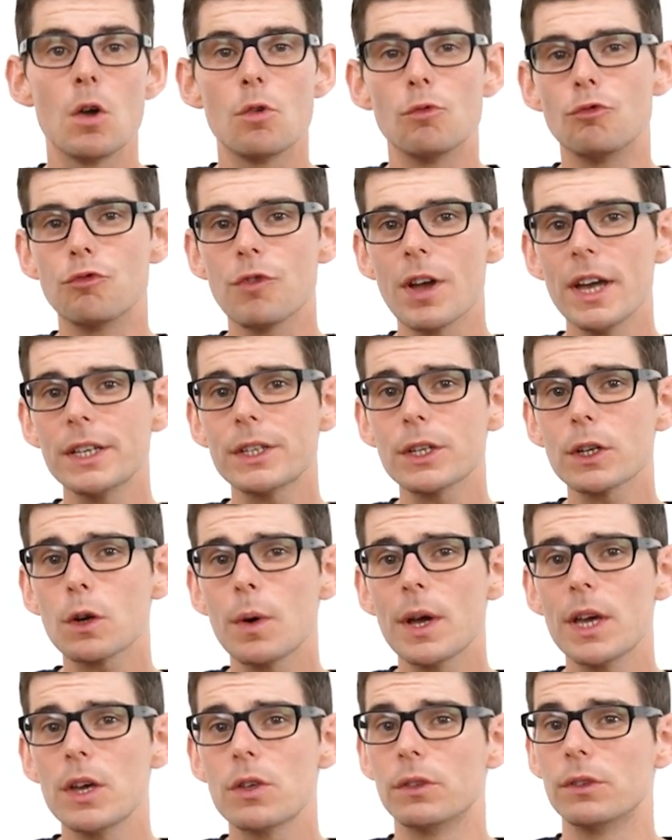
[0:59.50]
Rate
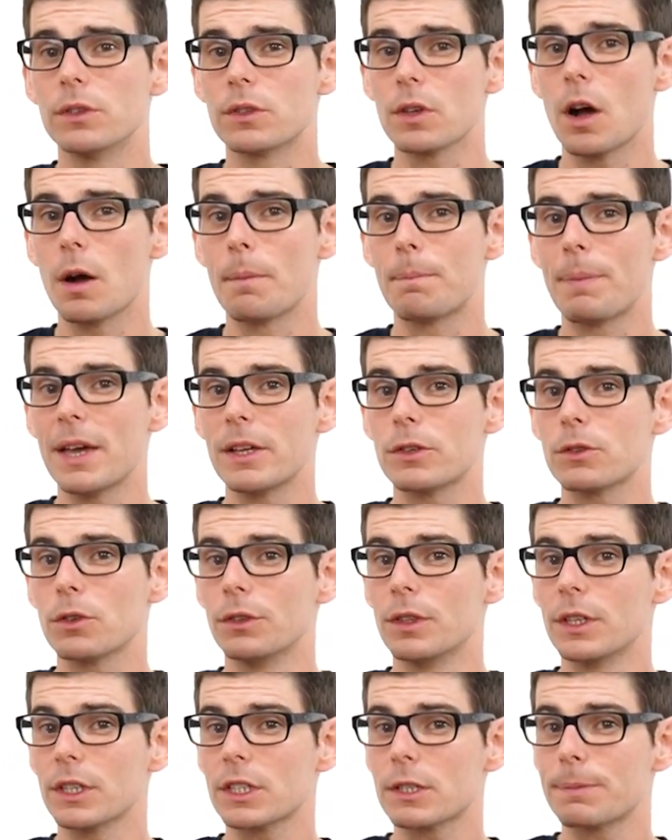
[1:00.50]
equations are based
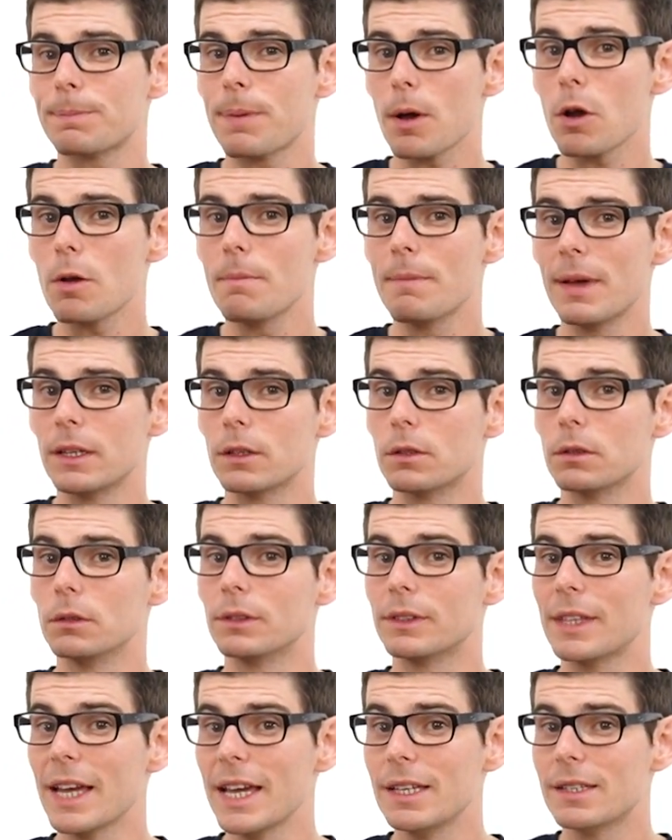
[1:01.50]
on experimental
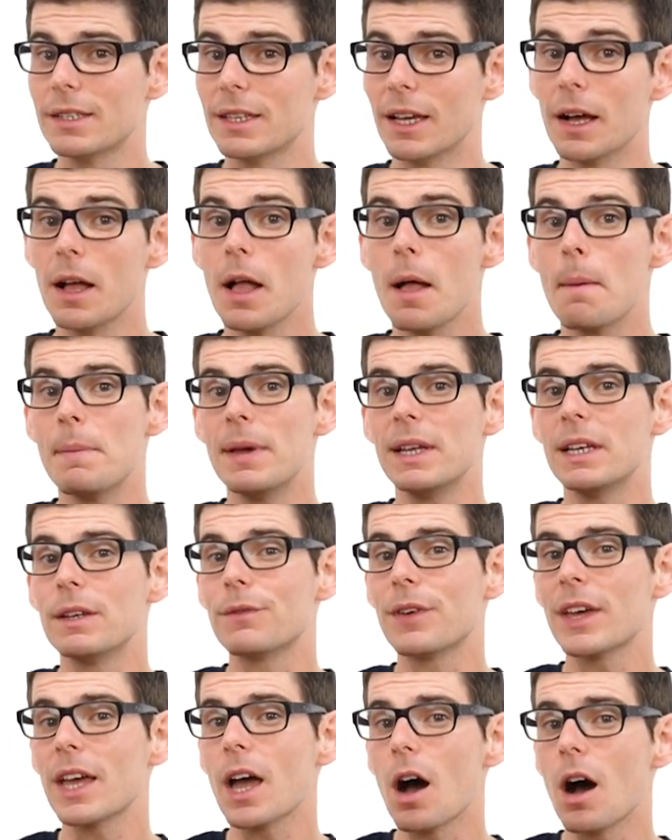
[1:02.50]
data, meaning
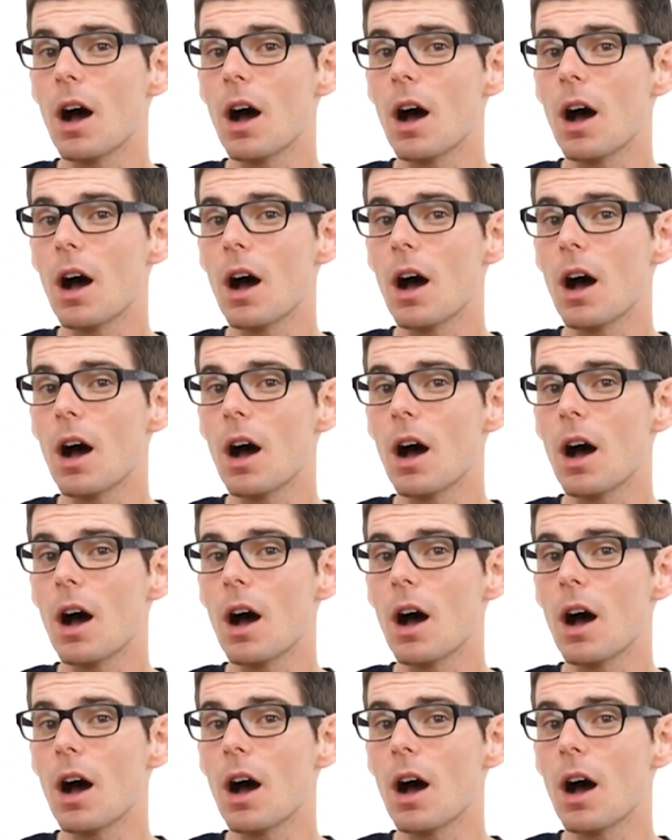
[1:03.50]
they